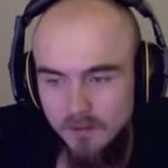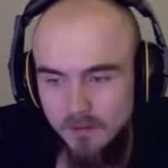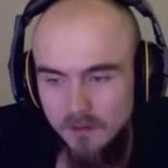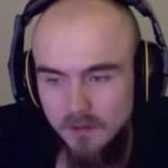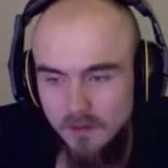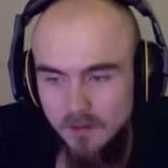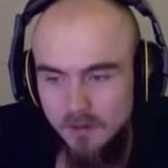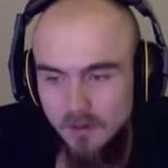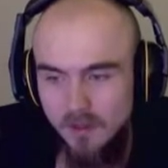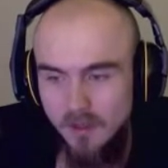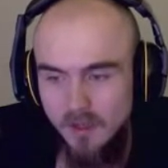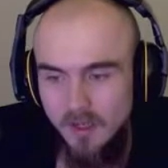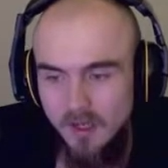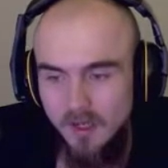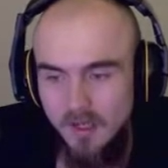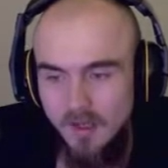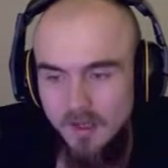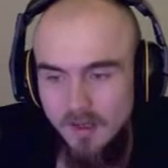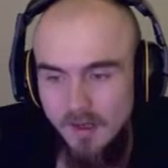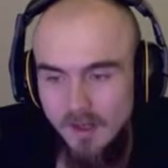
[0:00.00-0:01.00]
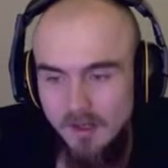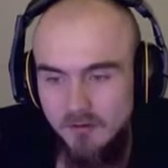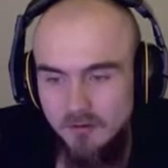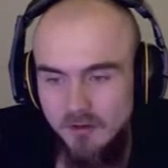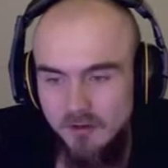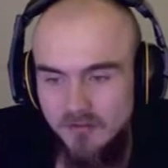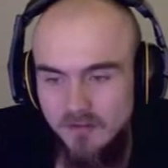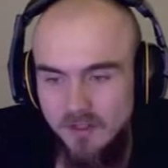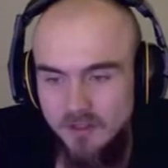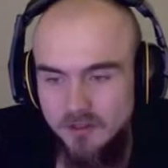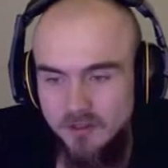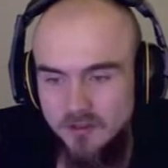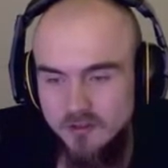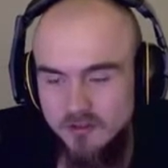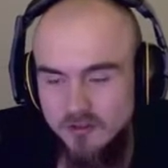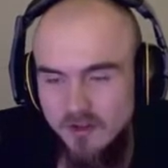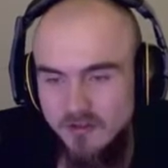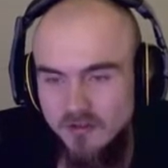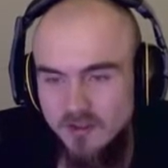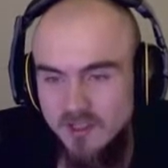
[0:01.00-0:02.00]
The later adventurers
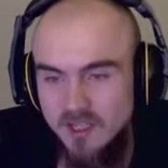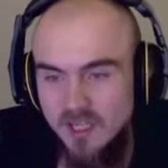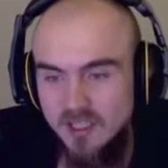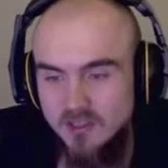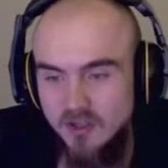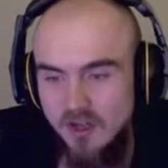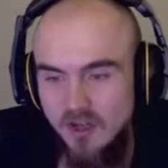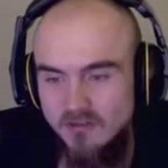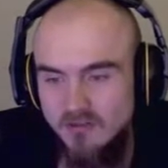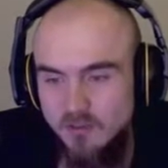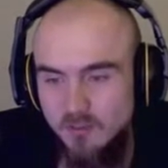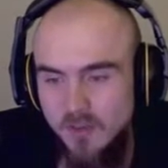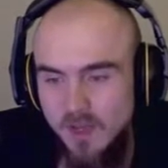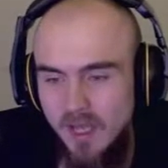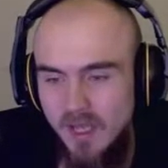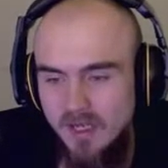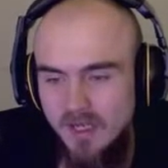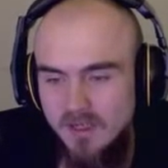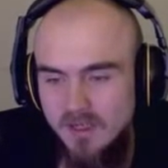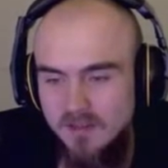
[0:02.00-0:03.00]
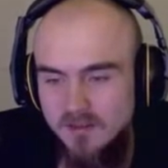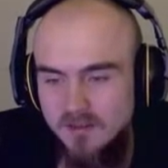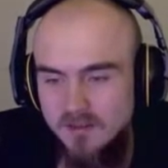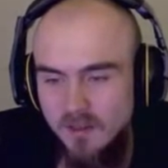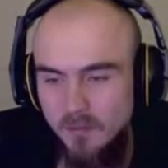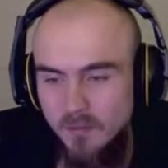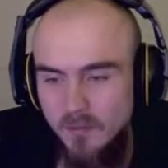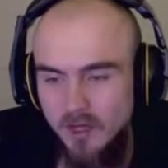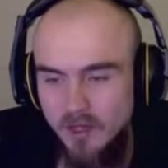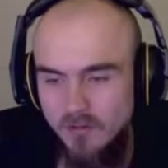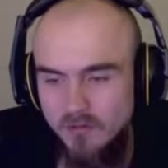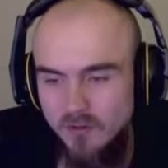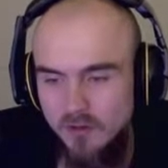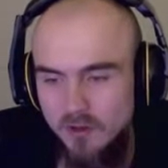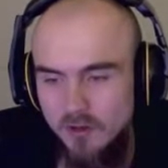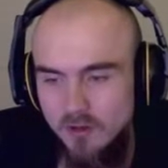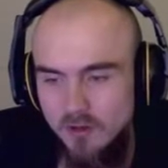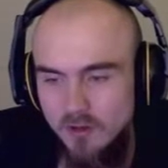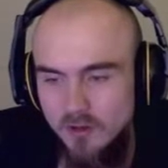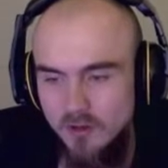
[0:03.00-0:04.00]
you actually have to pay some money
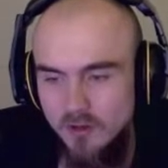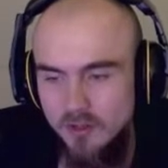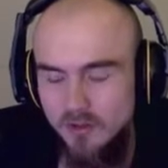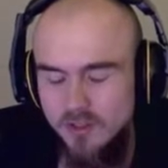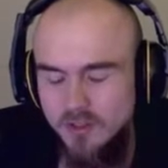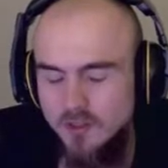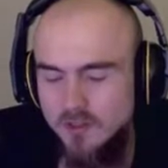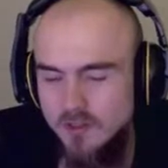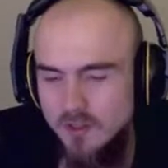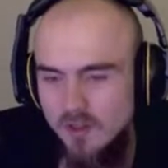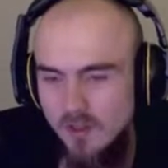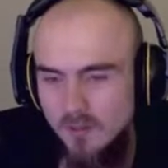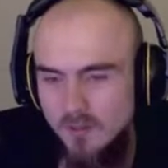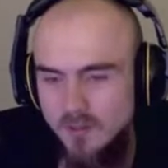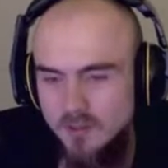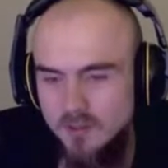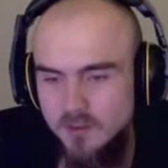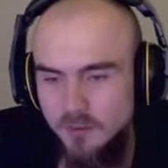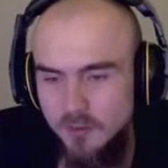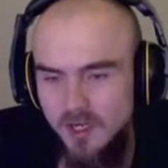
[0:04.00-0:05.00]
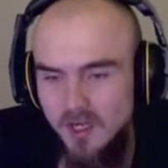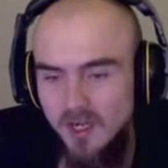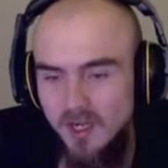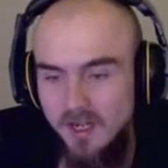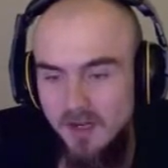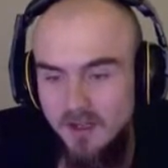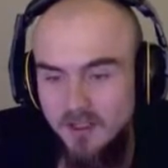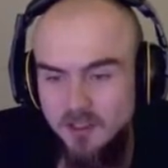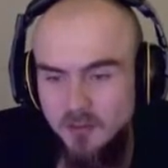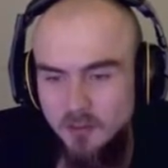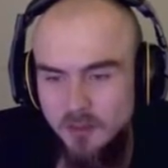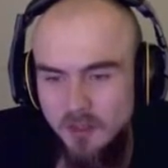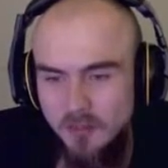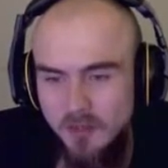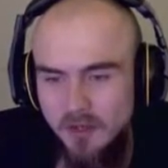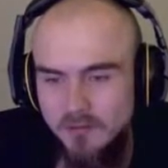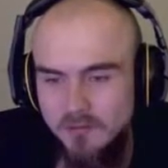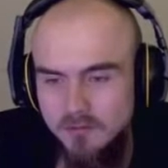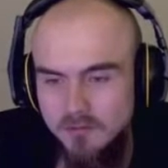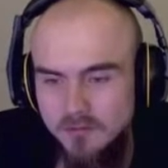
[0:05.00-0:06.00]
for, although it's a pretty negligible
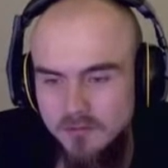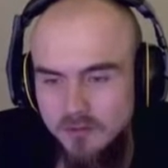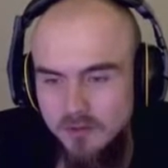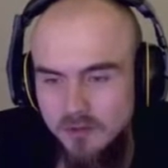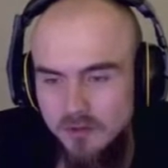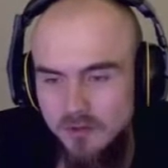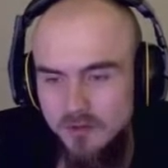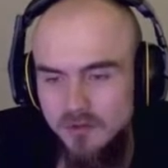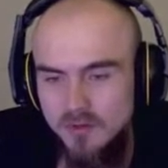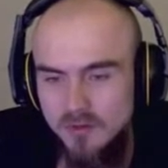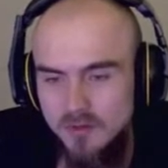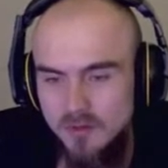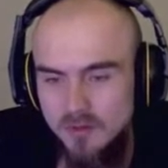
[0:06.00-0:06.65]
amount, so